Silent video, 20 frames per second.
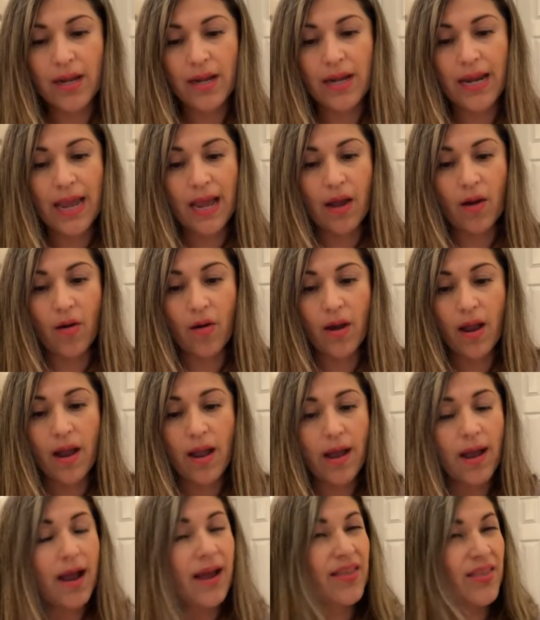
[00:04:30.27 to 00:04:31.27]
Now,
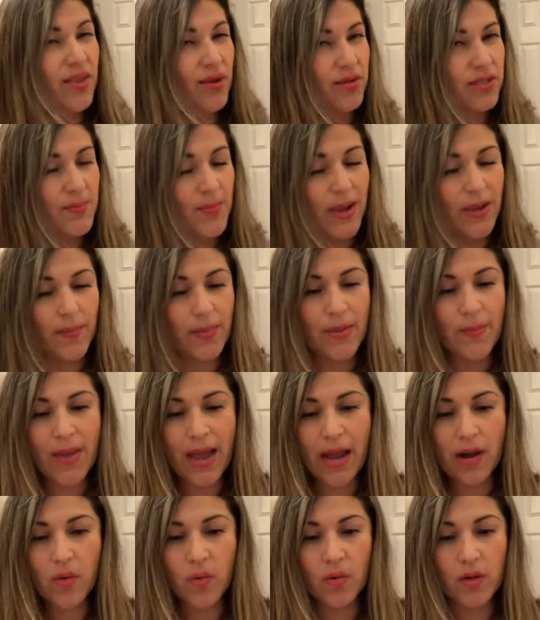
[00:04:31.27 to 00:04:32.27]
those might be
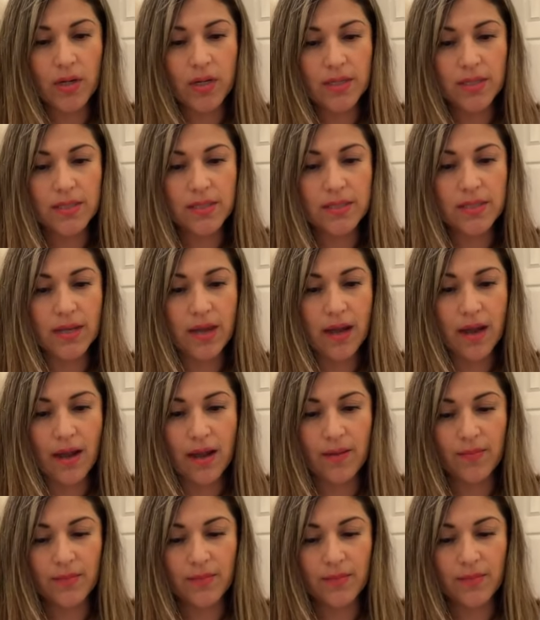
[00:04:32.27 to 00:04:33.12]
backwards.